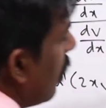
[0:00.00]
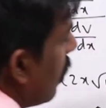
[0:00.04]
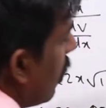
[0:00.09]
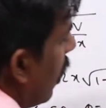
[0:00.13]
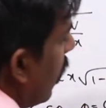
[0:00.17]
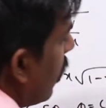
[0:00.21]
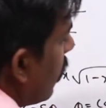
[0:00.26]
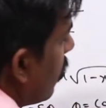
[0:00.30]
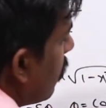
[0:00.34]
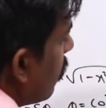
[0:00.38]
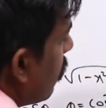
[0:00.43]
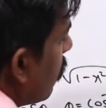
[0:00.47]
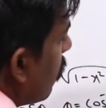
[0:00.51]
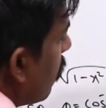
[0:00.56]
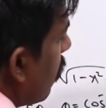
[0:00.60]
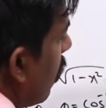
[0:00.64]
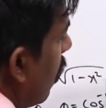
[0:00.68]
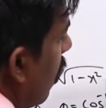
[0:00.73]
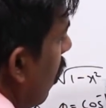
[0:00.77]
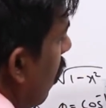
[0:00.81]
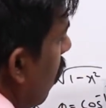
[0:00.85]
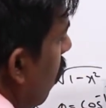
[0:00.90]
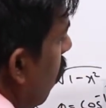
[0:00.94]
that is
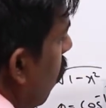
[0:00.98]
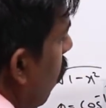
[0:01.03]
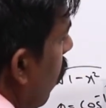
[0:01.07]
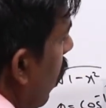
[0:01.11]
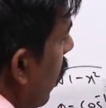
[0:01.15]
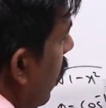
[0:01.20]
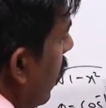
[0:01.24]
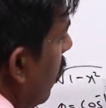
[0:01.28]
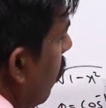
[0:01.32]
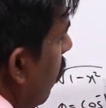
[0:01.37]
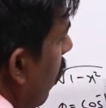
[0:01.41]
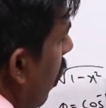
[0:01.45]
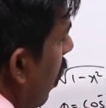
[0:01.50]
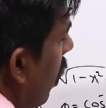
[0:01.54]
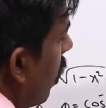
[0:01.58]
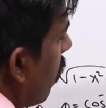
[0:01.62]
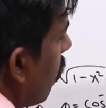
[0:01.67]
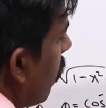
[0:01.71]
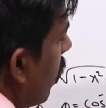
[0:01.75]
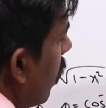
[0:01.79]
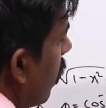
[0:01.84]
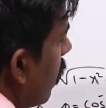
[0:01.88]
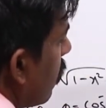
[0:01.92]
1 divided
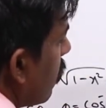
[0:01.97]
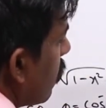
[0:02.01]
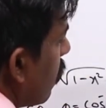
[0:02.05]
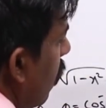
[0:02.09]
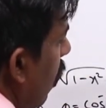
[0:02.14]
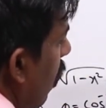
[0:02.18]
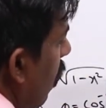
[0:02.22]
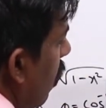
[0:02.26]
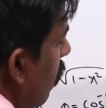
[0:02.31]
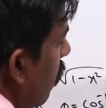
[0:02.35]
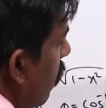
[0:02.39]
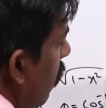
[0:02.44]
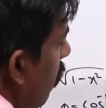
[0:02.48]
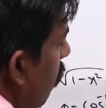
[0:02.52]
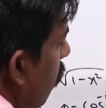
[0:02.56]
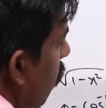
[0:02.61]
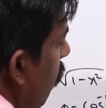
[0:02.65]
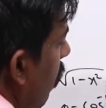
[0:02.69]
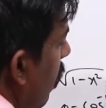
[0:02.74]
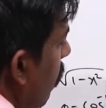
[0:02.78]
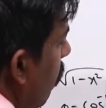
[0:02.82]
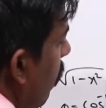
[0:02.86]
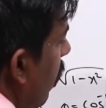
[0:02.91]
by square root of
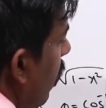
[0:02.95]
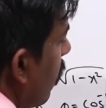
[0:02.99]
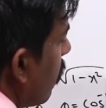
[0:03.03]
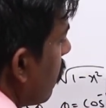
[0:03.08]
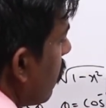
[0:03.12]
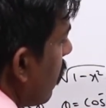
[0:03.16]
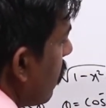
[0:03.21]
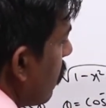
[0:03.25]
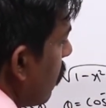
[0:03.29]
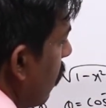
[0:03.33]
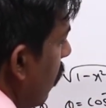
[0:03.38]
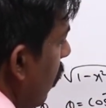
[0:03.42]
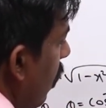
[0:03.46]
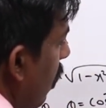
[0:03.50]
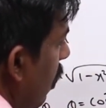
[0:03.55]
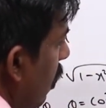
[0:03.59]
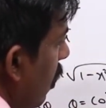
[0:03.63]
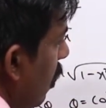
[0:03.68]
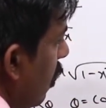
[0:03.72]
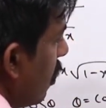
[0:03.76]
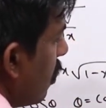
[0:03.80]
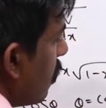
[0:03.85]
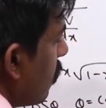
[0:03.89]
1 minus x square.
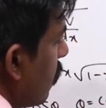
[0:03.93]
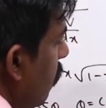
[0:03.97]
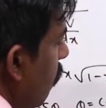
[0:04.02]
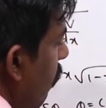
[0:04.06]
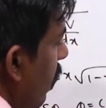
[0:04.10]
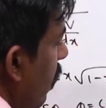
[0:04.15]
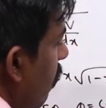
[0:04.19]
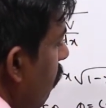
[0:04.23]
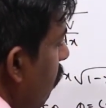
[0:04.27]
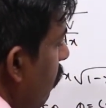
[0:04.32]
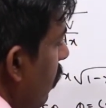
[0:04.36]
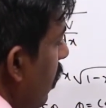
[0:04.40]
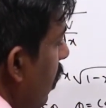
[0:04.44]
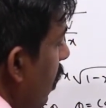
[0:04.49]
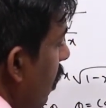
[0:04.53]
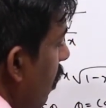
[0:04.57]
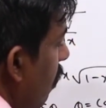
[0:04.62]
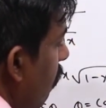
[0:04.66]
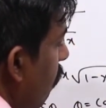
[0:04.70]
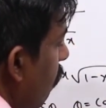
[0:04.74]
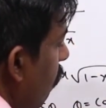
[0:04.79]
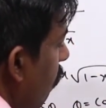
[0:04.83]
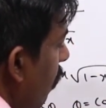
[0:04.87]
So when we
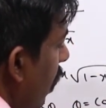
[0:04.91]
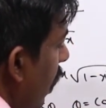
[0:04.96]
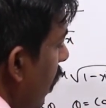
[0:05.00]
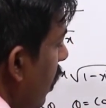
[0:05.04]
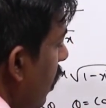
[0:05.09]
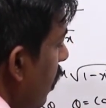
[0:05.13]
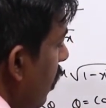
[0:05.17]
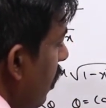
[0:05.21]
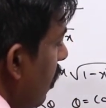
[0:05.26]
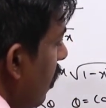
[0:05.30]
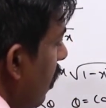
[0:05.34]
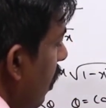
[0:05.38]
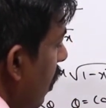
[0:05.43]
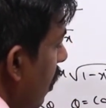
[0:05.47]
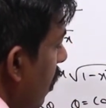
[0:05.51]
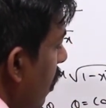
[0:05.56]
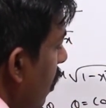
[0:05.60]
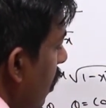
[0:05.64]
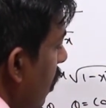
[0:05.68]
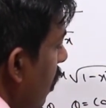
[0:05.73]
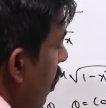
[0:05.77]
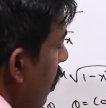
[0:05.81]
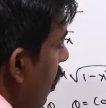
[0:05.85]
find the
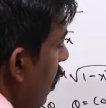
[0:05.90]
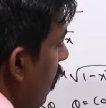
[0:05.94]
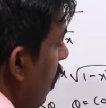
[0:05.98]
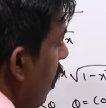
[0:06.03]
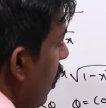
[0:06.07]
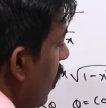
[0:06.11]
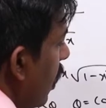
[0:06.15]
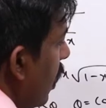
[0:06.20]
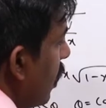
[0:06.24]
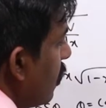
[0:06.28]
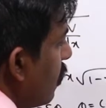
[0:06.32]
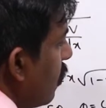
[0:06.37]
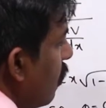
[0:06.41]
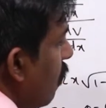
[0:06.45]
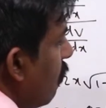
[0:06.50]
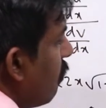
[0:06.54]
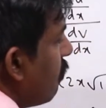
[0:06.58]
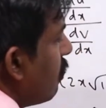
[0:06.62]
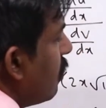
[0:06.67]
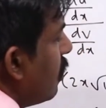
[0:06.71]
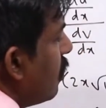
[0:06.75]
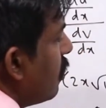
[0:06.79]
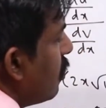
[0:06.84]
ratio
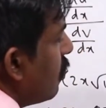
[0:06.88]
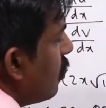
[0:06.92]
of these